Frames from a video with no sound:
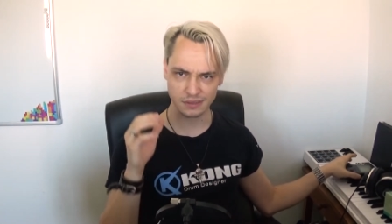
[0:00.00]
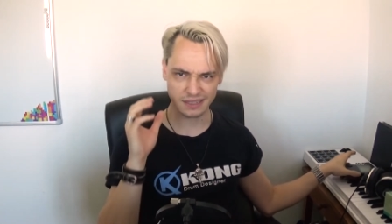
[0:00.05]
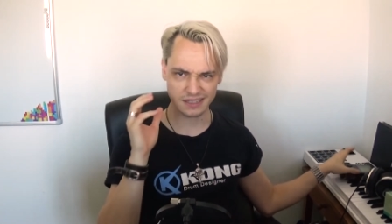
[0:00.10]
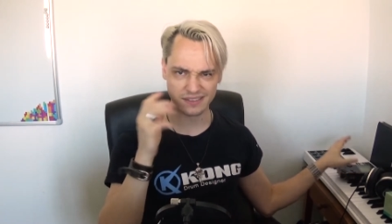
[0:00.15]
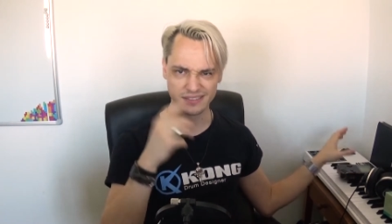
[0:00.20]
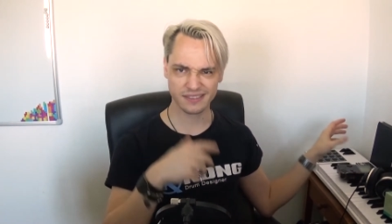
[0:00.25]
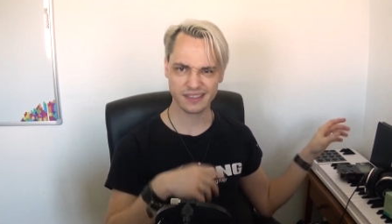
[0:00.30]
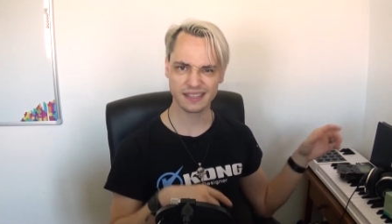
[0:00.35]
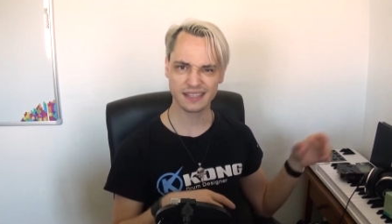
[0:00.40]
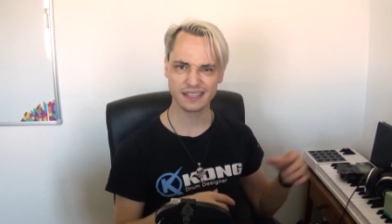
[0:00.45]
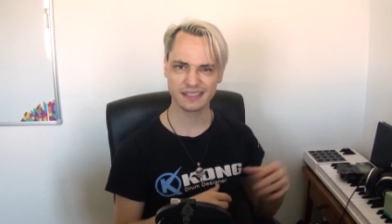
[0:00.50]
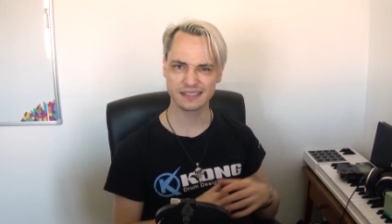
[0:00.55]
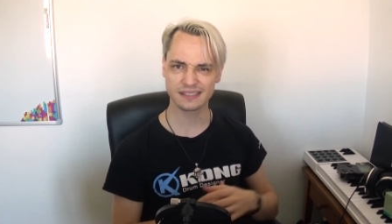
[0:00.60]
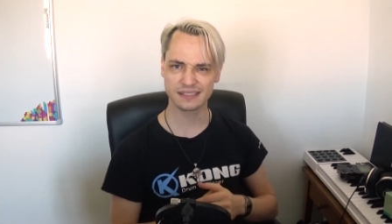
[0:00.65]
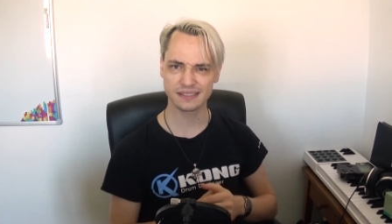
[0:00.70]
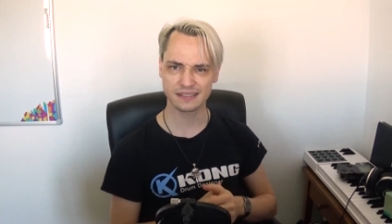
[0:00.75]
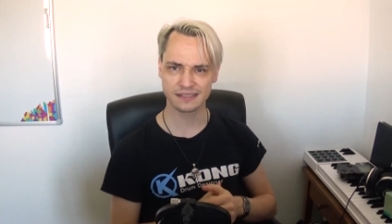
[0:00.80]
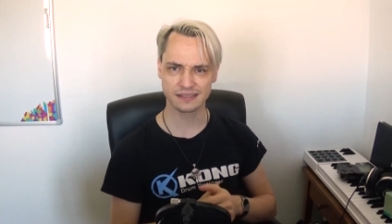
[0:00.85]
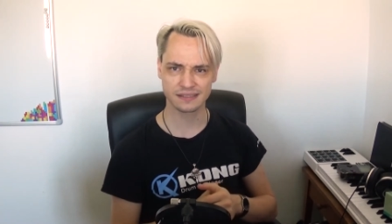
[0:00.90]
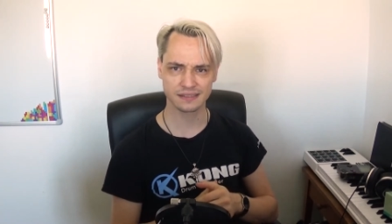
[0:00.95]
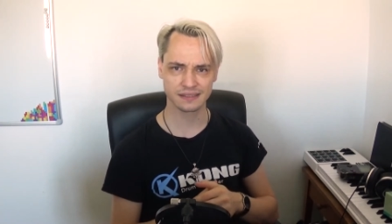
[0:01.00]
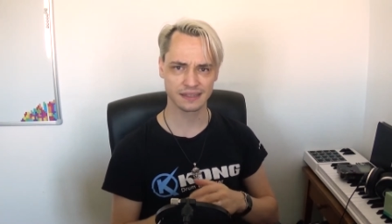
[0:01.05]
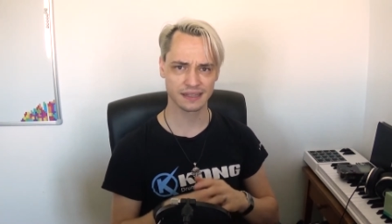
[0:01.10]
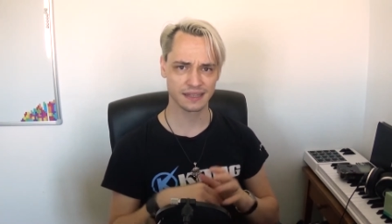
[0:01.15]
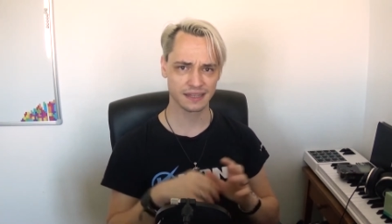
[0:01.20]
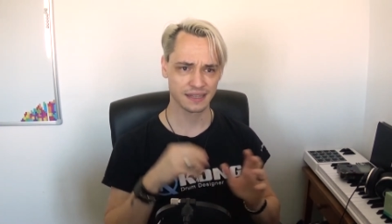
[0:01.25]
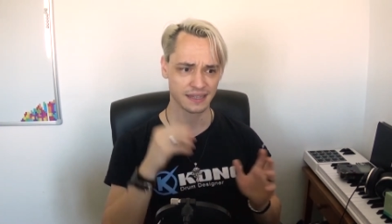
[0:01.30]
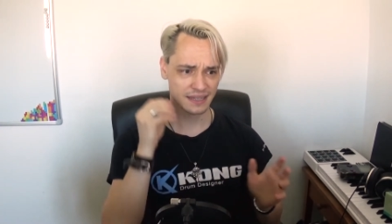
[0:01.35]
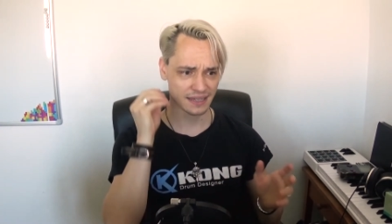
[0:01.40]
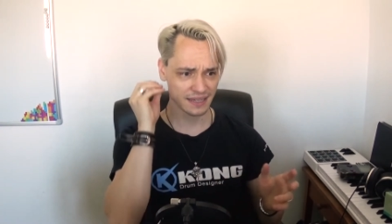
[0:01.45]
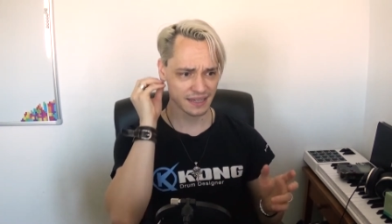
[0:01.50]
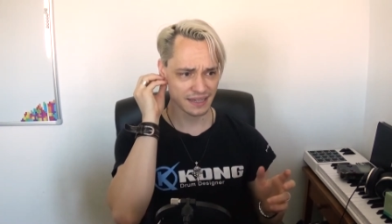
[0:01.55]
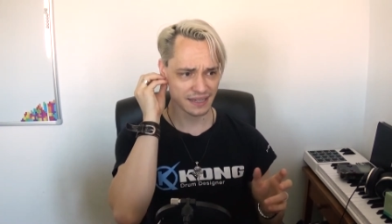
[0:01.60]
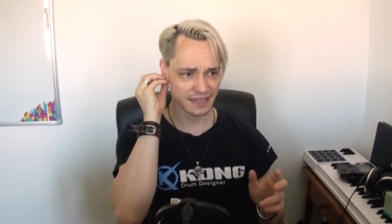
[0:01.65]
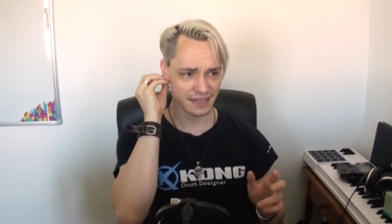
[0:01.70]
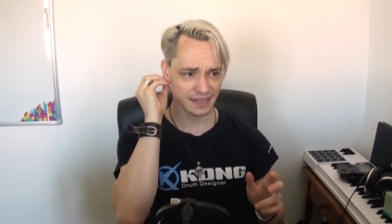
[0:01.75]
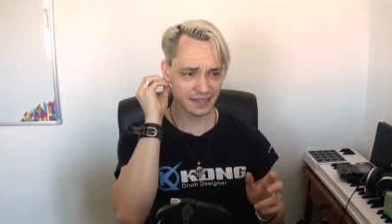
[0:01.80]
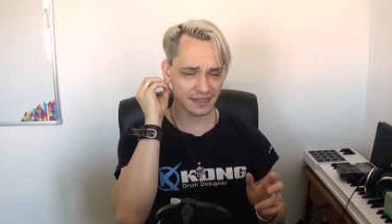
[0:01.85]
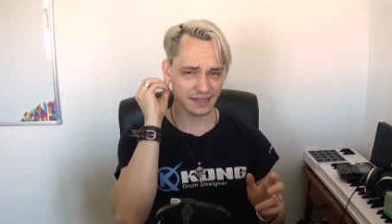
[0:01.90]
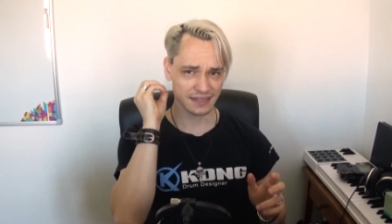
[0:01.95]
I think
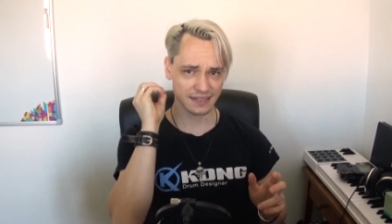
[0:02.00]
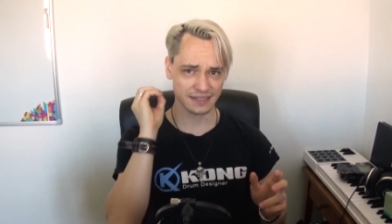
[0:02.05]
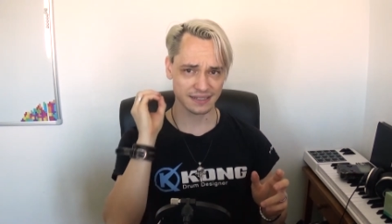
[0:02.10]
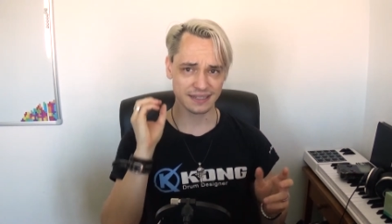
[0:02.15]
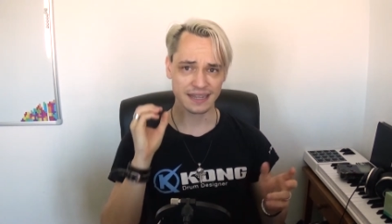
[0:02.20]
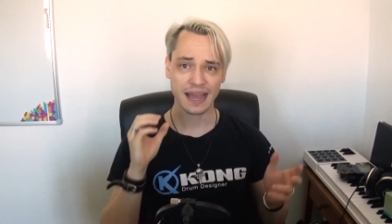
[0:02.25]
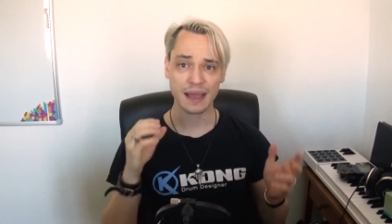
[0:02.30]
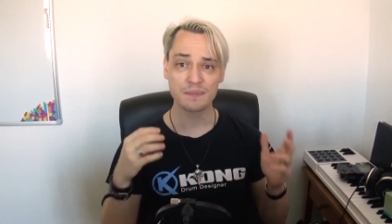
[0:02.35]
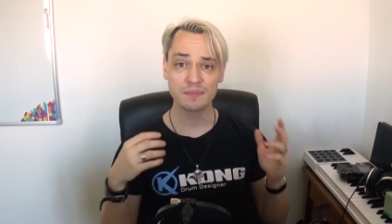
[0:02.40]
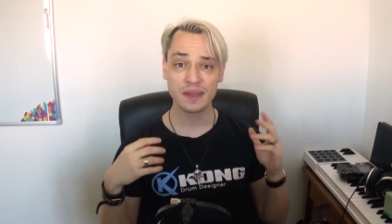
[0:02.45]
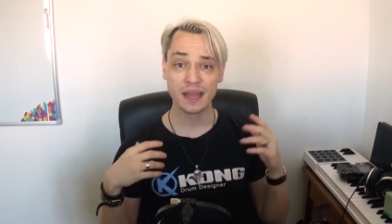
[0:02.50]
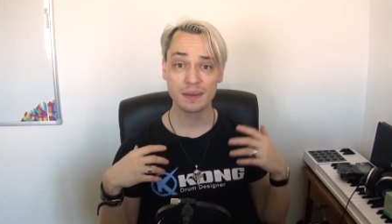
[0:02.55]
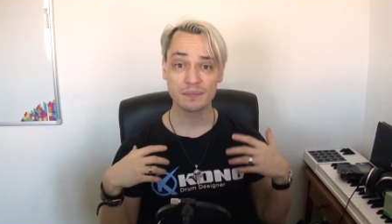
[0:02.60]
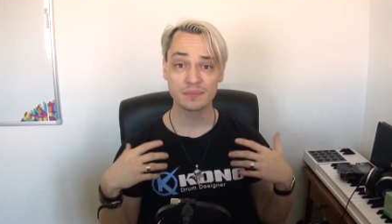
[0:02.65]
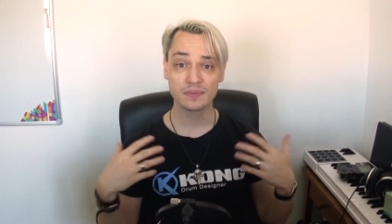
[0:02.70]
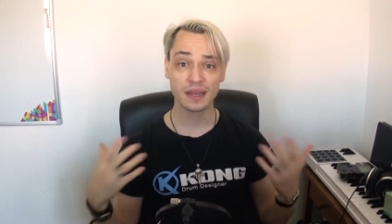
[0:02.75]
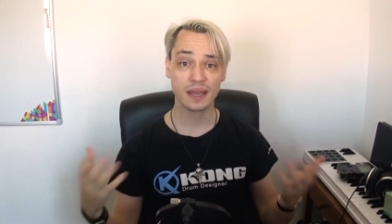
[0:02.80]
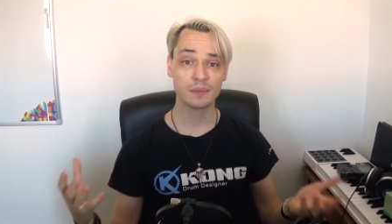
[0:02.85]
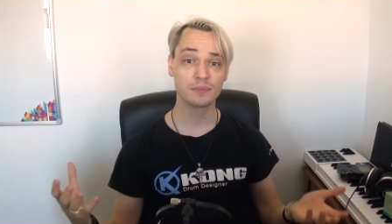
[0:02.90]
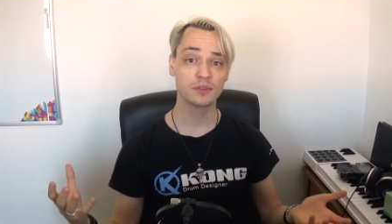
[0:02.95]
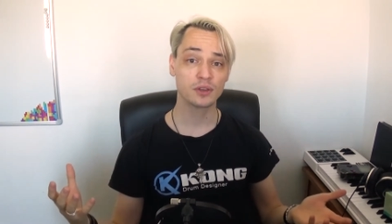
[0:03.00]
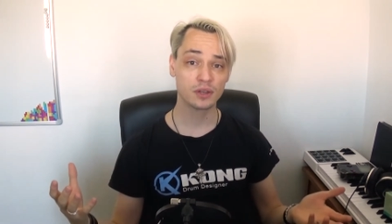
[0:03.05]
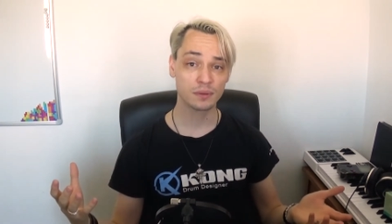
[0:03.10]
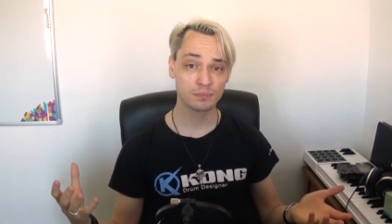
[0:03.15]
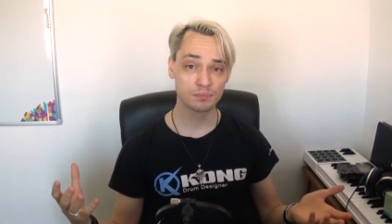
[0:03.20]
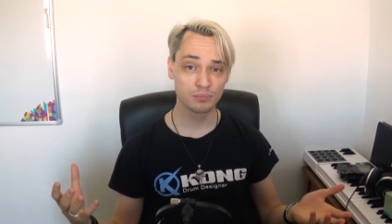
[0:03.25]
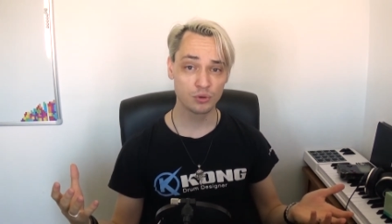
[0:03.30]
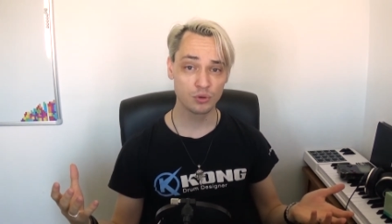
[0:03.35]
I'm not a